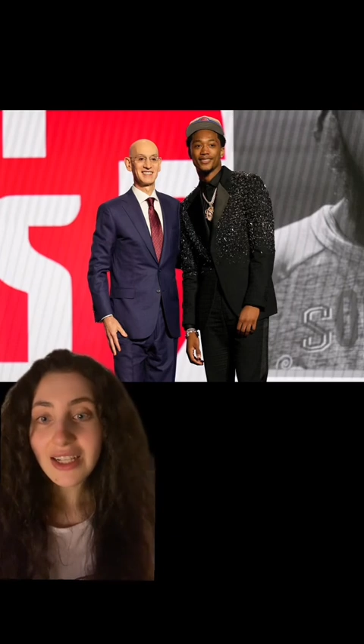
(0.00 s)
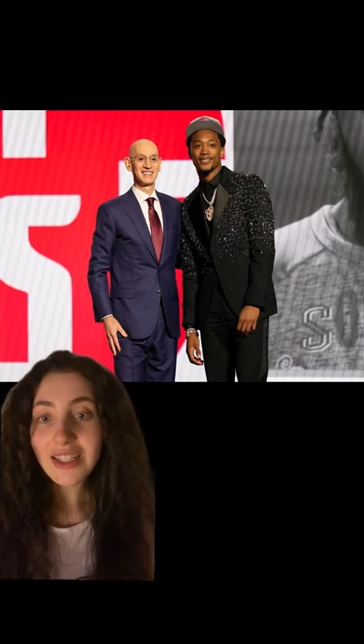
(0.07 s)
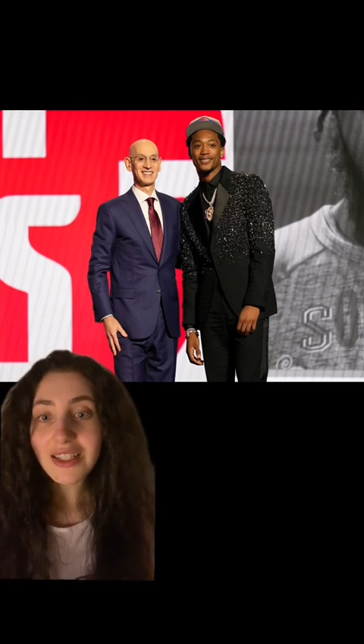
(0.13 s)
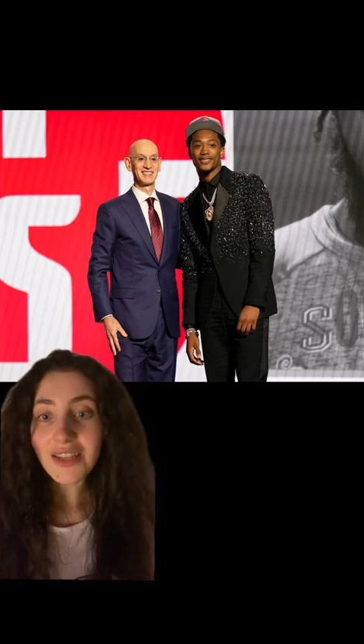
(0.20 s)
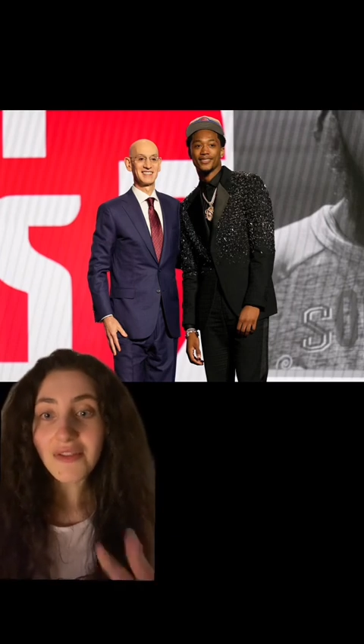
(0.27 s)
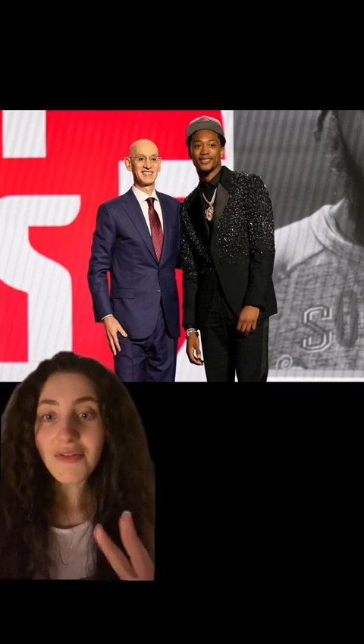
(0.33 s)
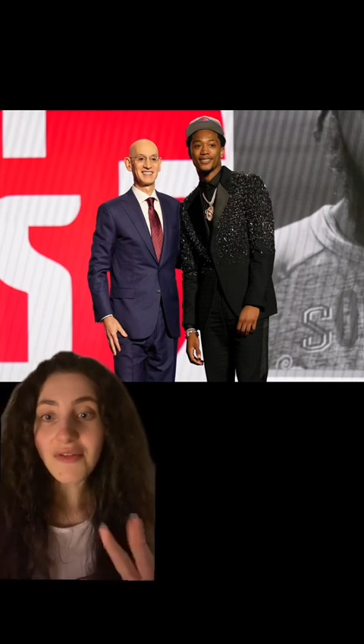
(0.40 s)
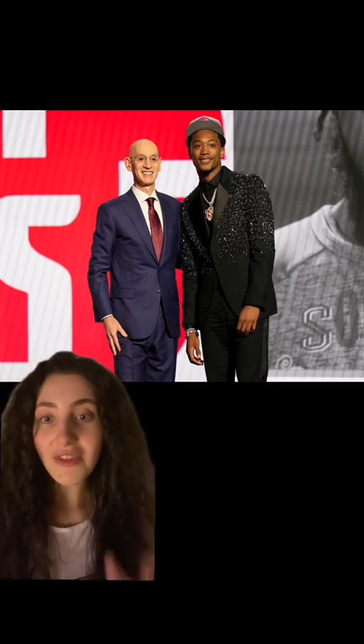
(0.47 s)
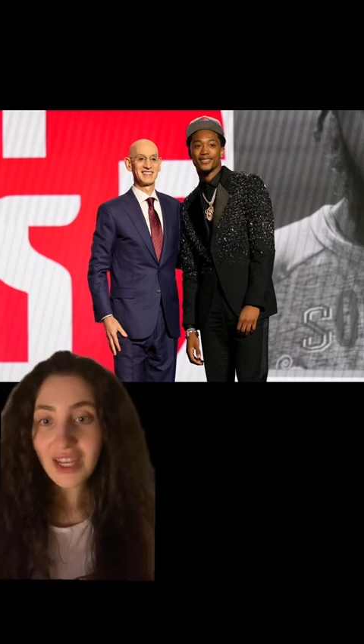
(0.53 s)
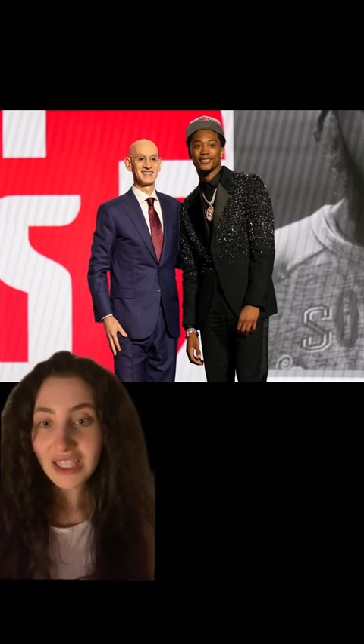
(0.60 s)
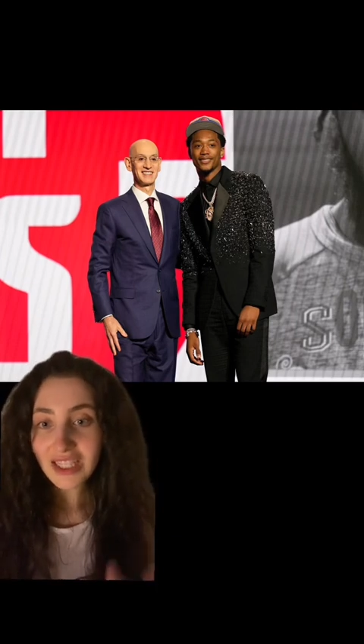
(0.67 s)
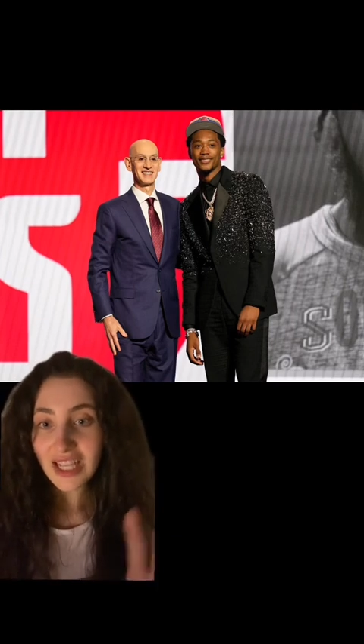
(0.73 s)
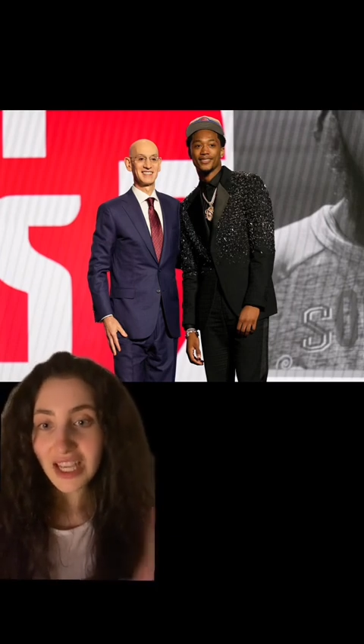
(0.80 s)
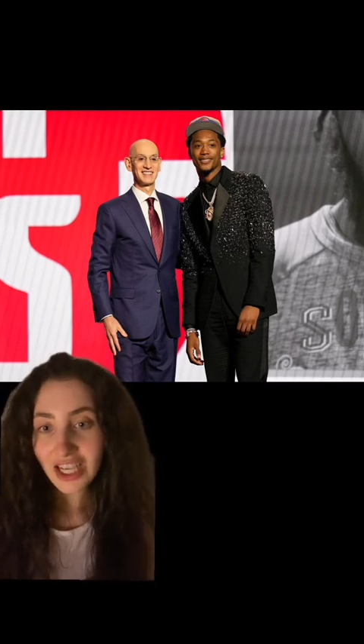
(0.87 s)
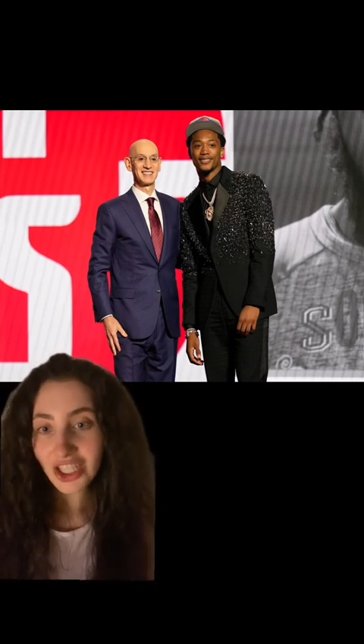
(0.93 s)
to fix
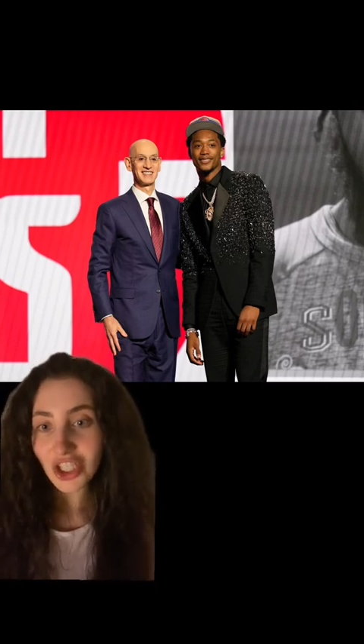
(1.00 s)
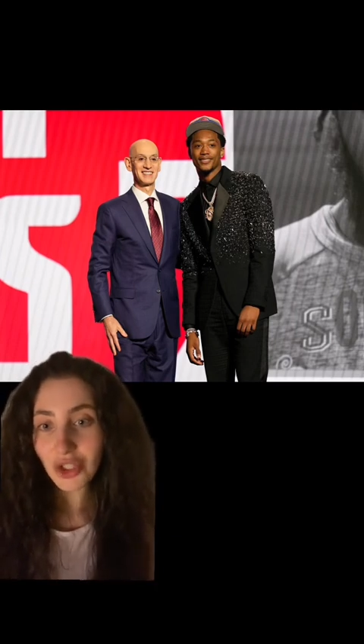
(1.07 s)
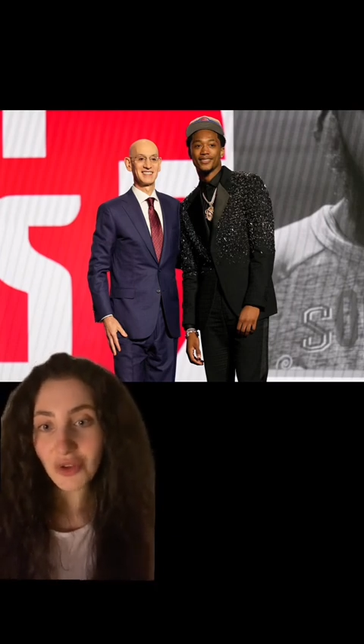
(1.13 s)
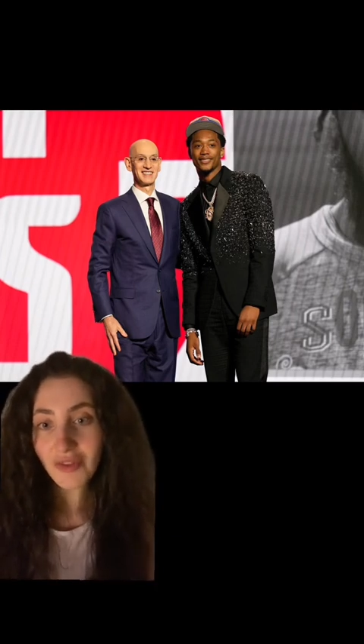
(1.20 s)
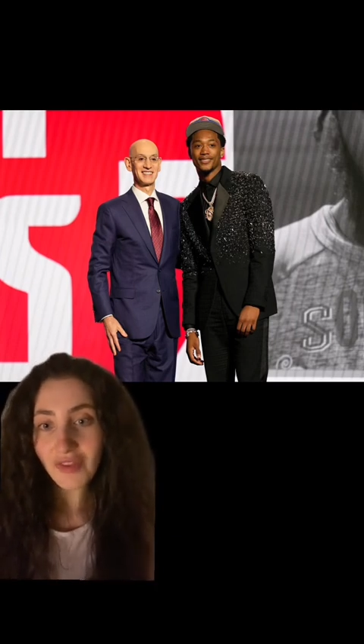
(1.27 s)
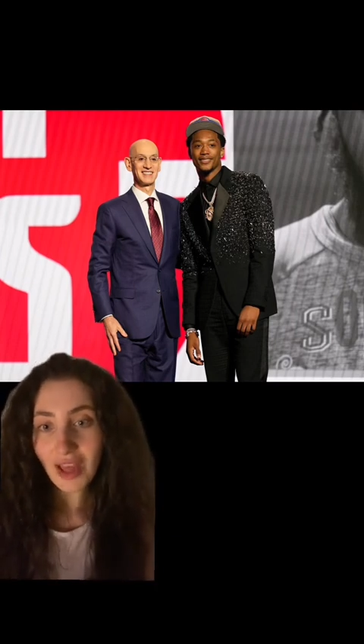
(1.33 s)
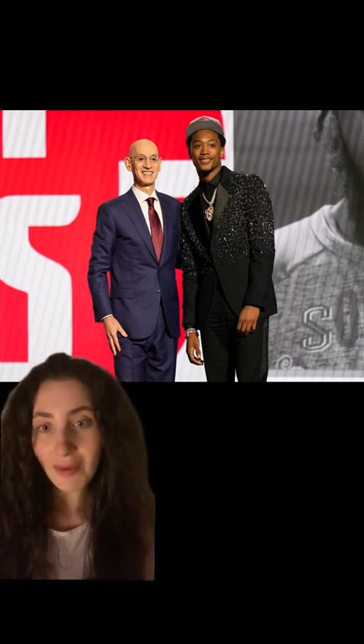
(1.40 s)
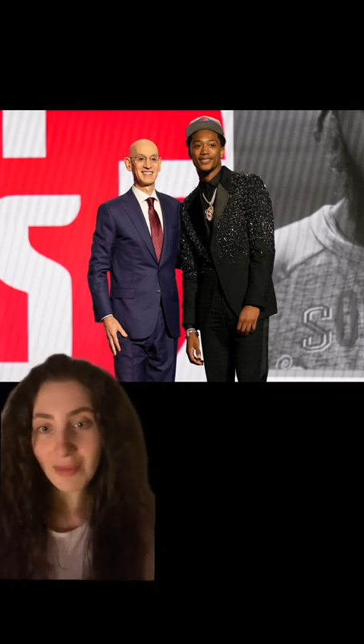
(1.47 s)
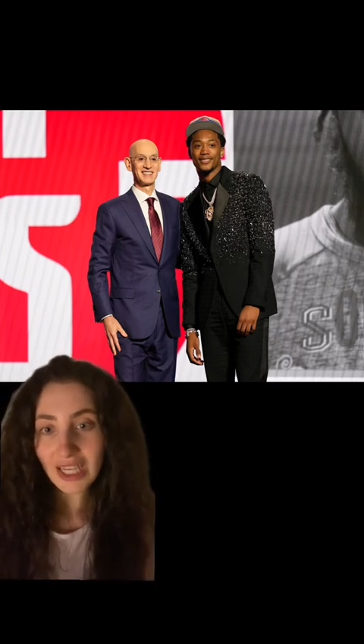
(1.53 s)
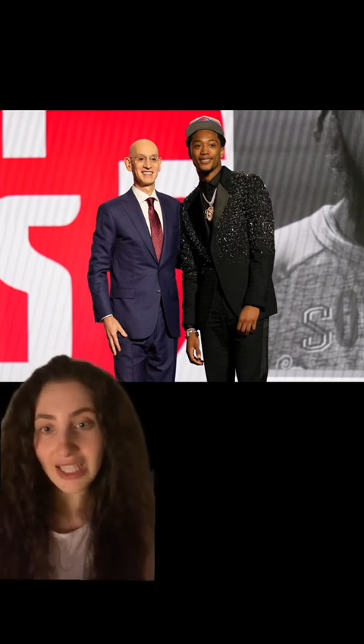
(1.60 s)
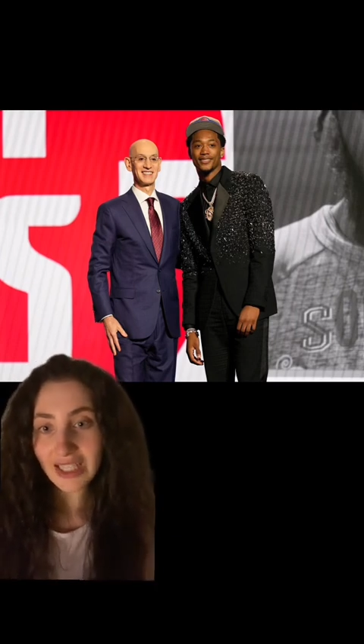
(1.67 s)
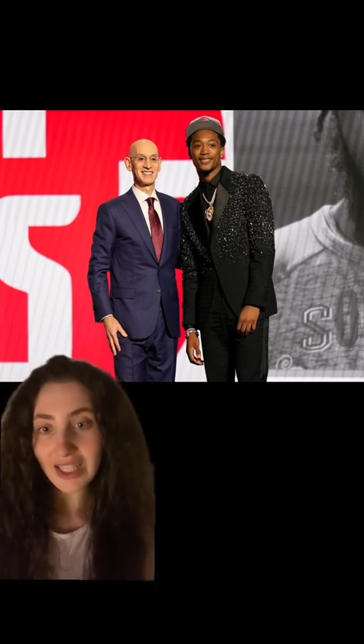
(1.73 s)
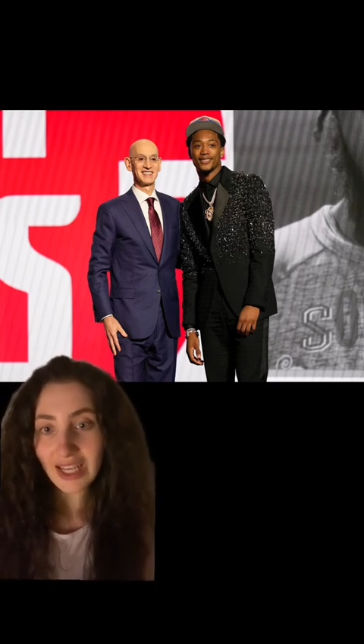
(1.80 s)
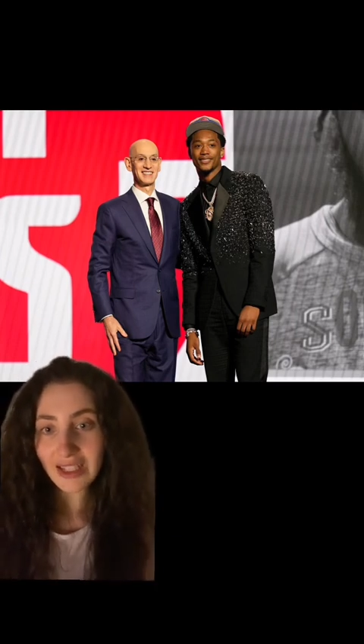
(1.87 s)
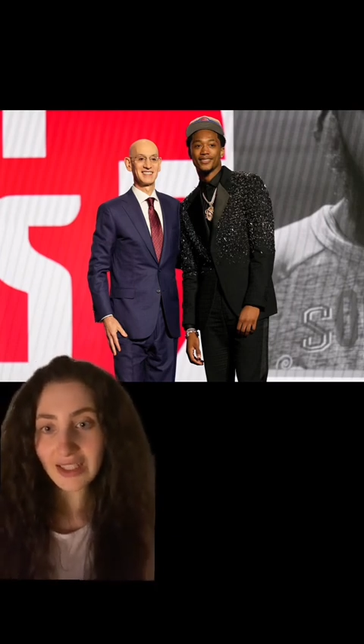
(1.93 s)
the issue if that makes
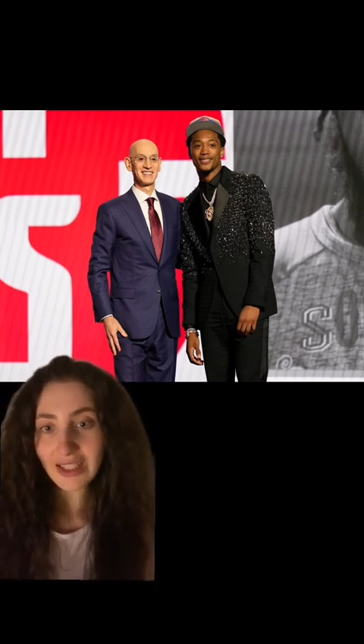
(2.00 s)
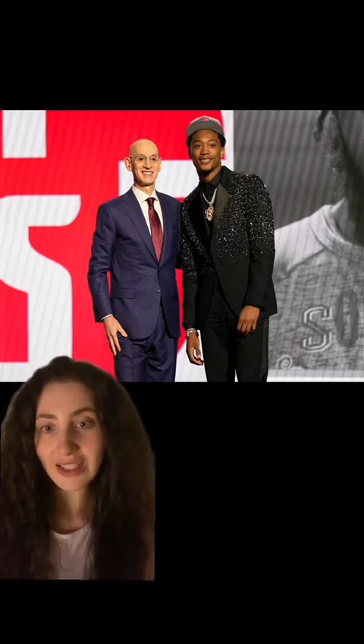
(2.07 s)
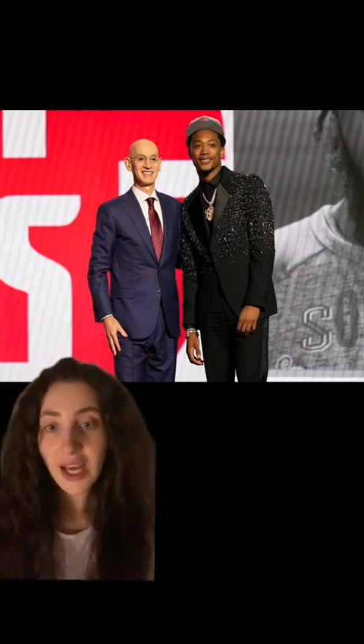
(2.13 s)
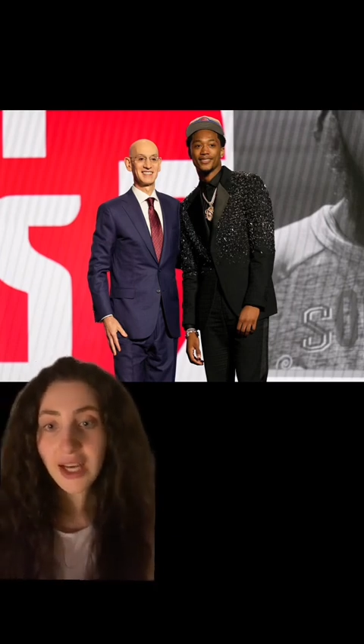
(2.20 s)
sense.